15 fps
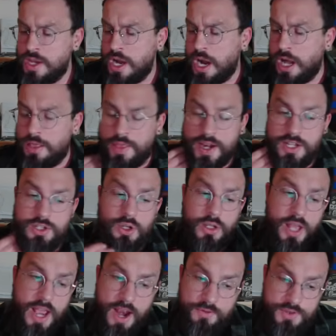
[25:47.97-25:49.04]
That is all I
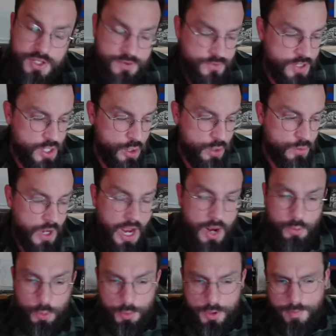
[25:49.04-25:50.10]
have for this video. I
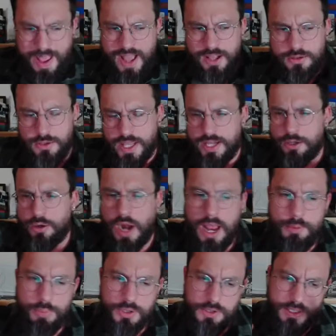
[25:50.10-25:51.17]
will be back later, I
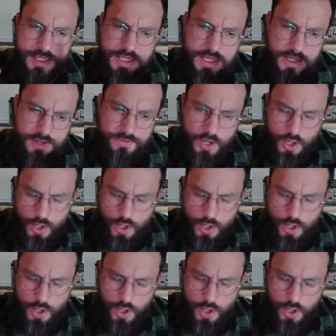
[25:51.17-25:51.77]
believe,